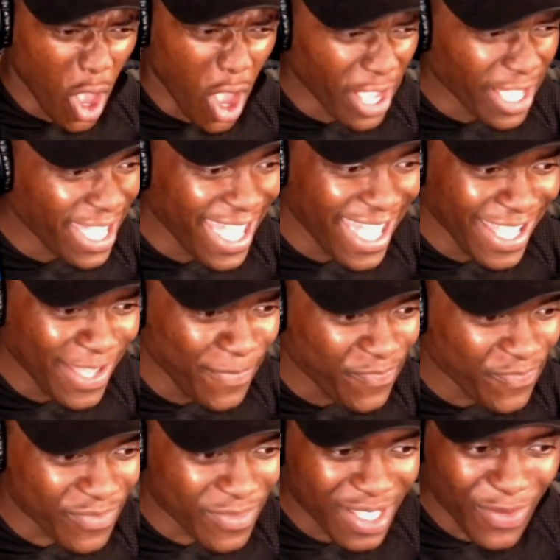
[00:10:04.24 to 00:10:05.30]
Okay.
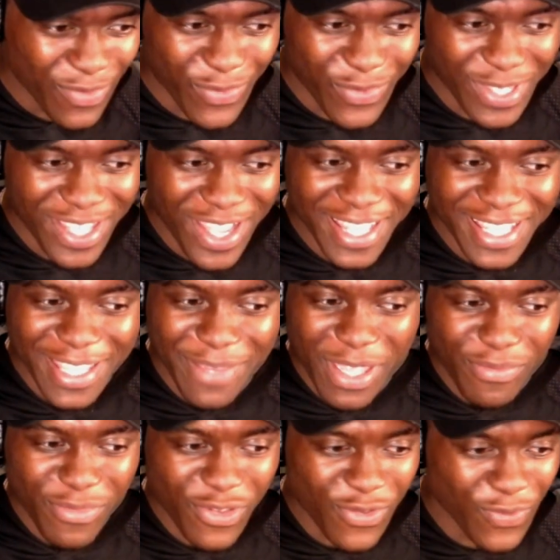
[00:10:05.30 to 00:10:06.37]
We starting to make
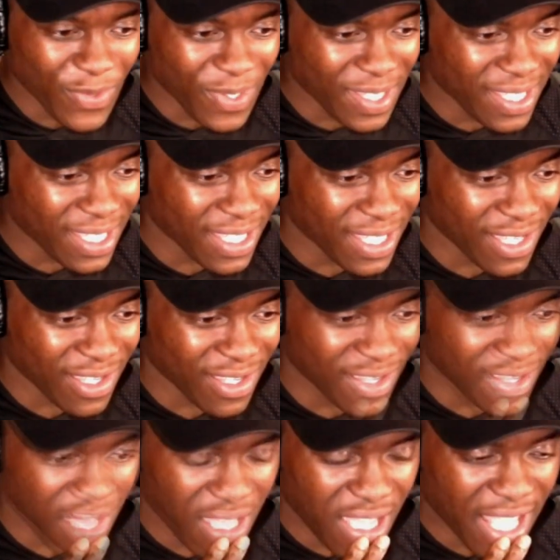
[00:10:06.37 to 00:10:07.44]
moves.
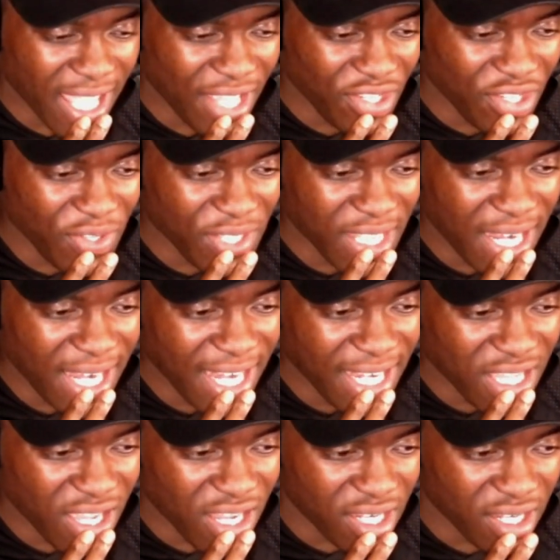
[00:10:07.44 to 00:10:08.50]
Okay, she used the lead
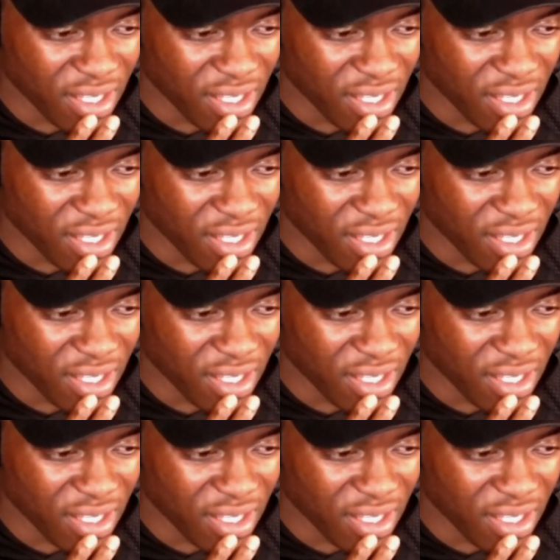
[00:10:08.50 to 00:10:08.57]
gun.